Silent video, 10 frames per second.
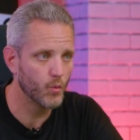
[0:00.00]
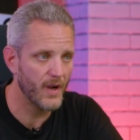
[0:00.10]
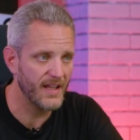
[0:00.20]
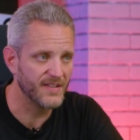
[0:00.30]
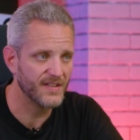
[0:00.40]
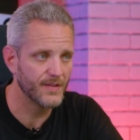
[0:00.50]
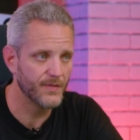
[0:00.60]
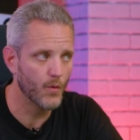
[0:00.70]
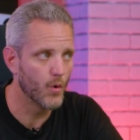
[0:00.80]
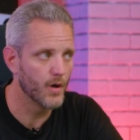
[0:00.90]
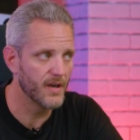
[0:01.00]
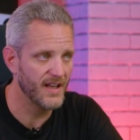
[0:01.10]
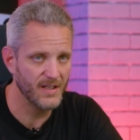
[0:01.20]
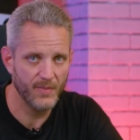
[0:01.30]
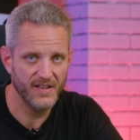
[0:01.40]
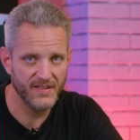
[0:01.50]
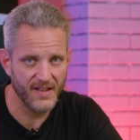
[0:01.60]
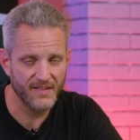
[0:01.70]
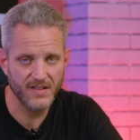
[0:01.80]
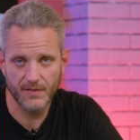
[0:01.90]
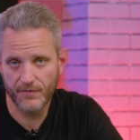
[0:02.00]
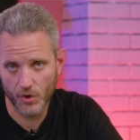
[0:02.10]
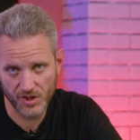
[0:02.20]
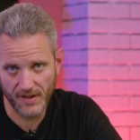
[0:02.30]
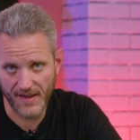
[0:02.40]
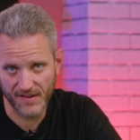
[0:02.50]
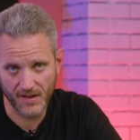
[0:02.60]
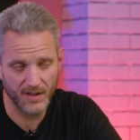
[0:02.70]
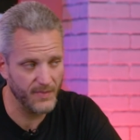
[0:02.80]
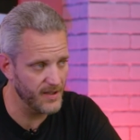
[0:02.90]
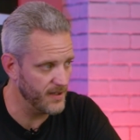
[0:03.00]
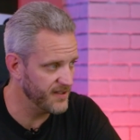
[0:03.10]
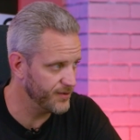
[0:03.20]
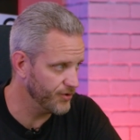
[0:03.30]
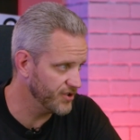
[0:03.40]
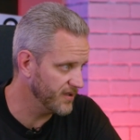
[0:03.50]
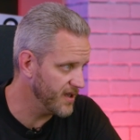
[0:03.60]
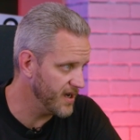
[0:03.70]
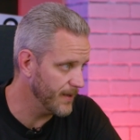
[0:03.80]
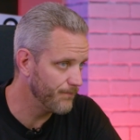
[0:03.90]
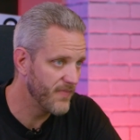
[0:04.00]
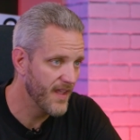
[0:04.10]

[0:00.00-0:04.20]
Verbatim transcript: Wait for independent testing. Unfortunately, that's not going to be until July.